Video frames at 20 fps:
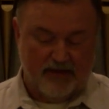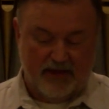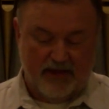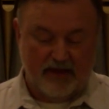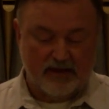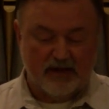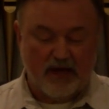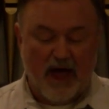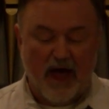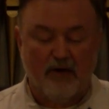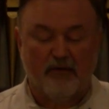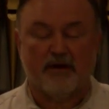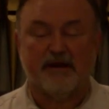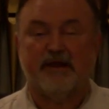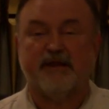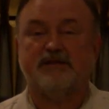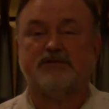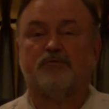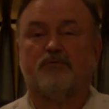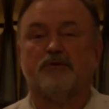in
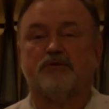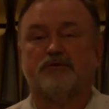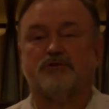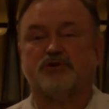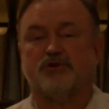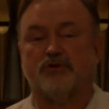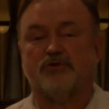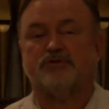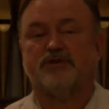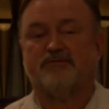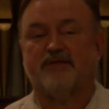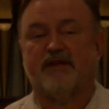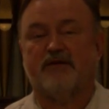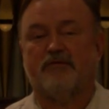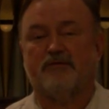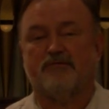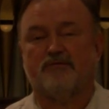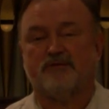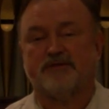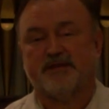colonies where the Church of
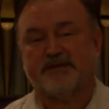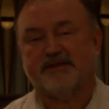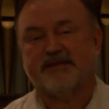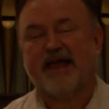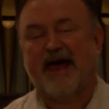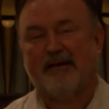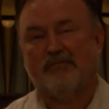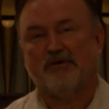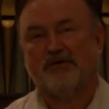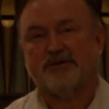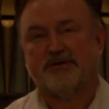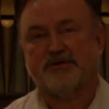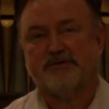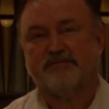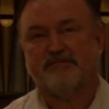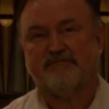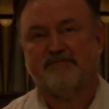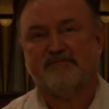England was established.